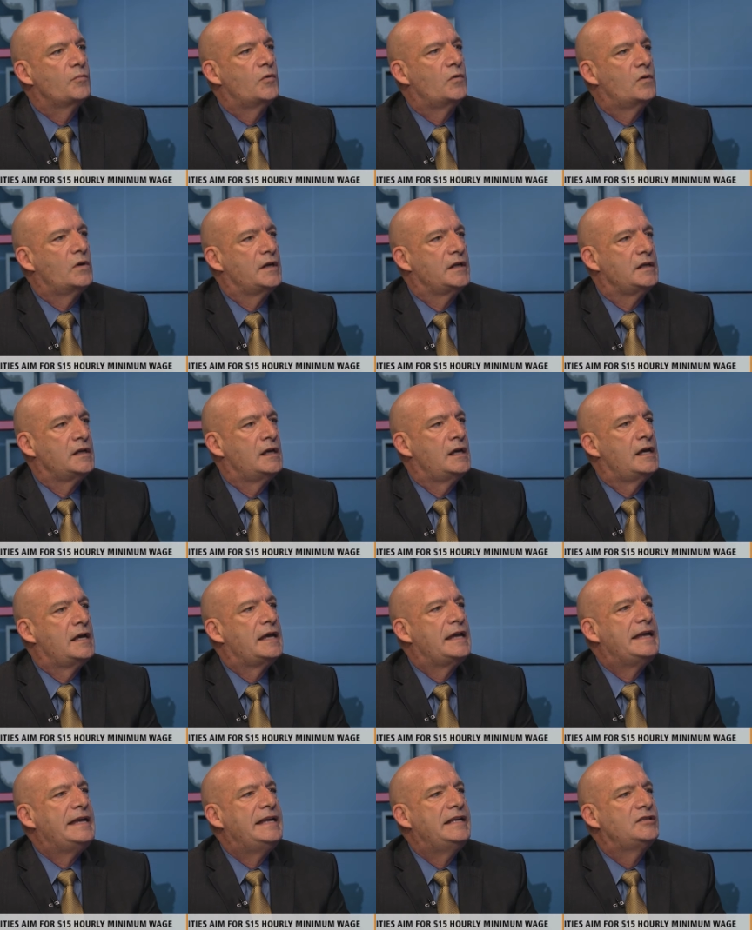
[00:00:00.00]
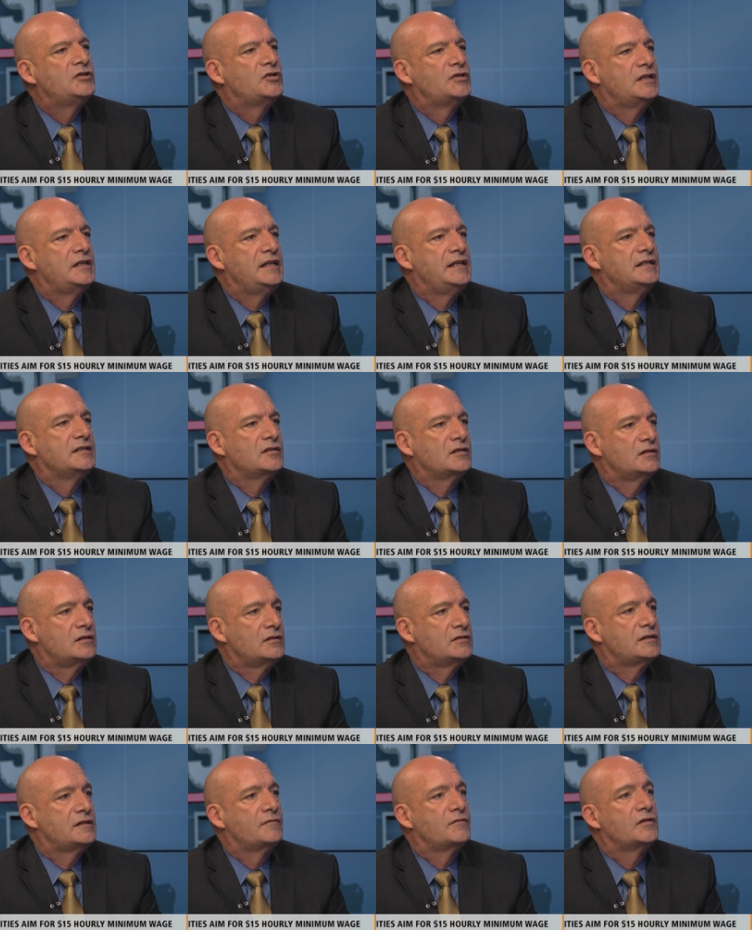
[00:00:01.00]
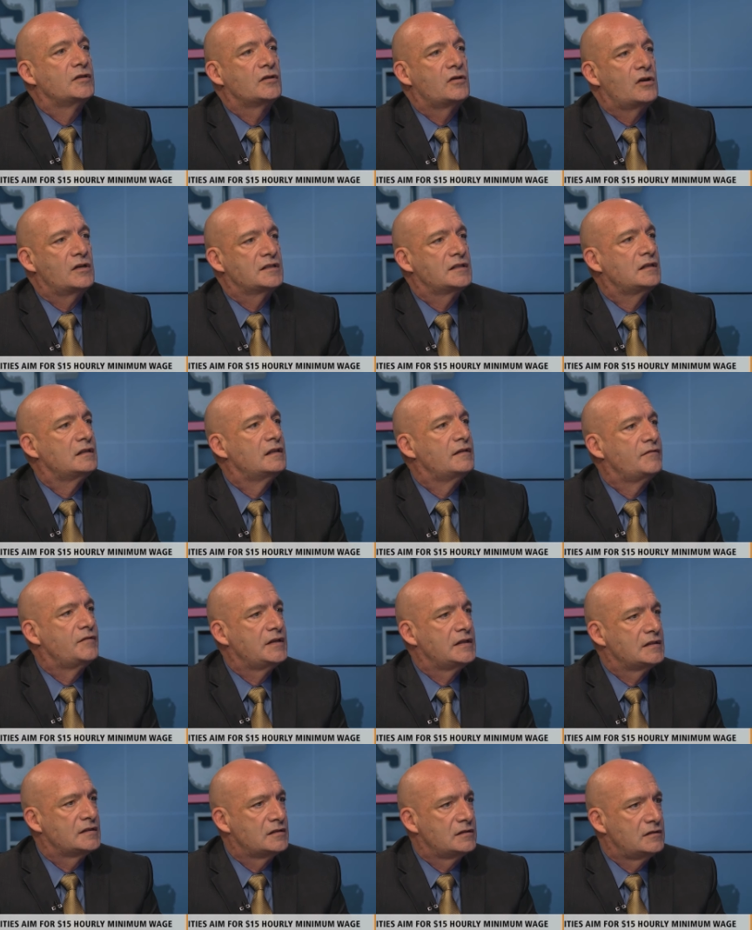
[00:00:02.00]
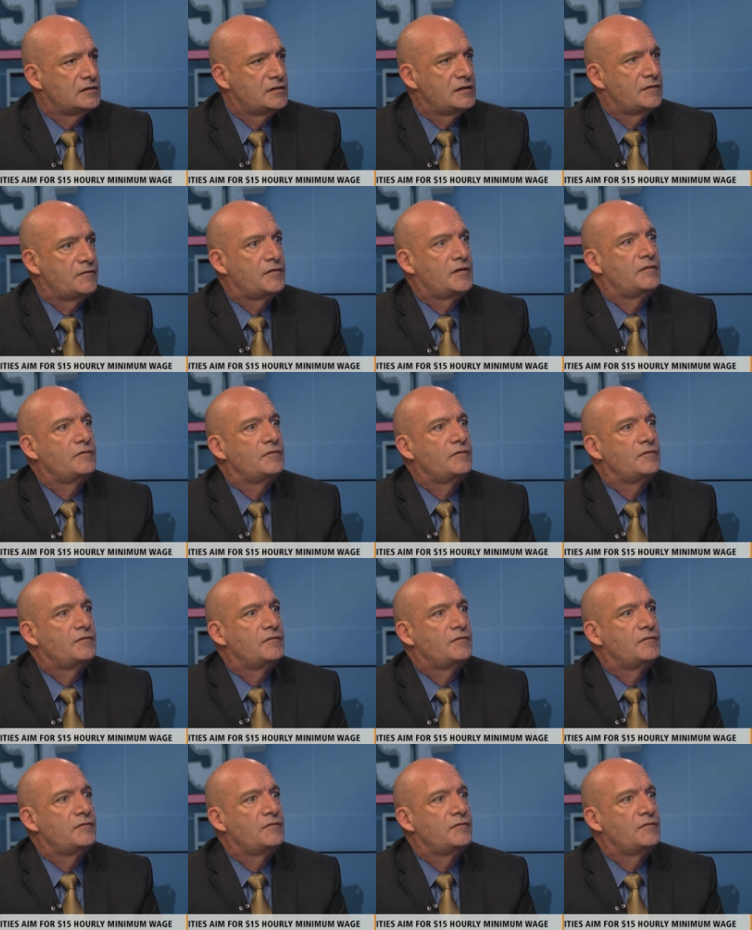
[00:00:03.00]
point, each city is a little different. The cost of living is a little different.